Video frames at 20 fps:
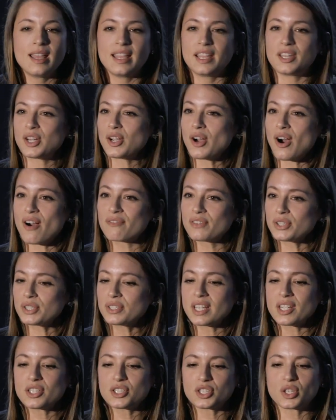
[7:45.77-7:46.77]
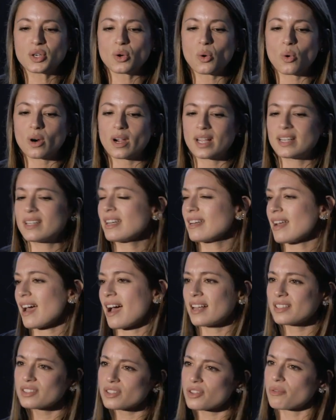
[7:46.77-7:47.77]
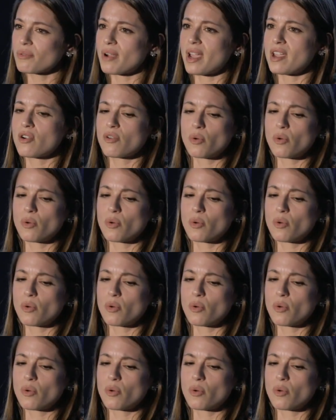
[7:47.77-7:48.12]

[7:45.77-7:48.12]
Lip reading: in a conversation, or I didn't ask the right